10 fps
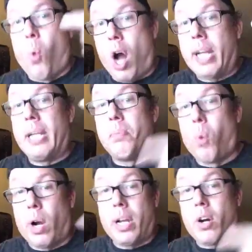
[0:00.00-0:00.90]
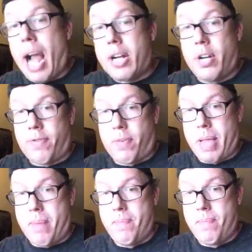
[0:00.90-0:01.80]
wanting more interaction from
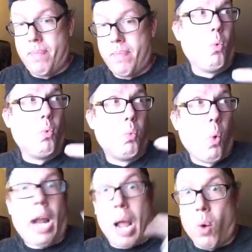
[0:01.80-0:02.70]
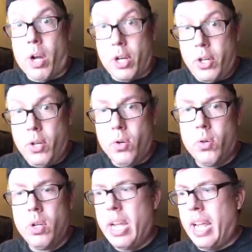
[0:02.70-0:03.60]
them. What I want to
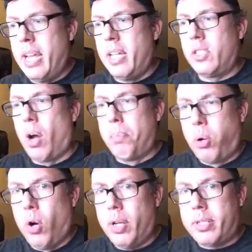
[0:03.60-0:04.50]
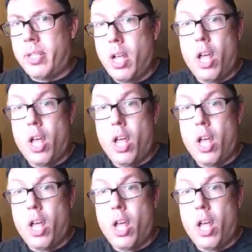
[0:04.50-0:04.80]
do is put